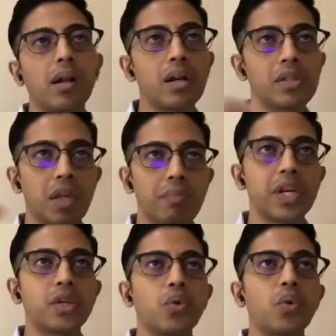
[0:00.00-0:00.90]
subject
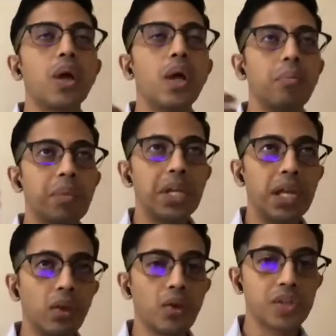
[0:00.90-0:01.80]
to meeting
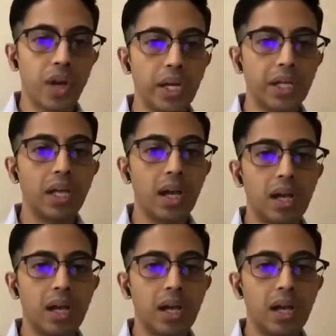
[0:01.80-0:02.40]
those criteria,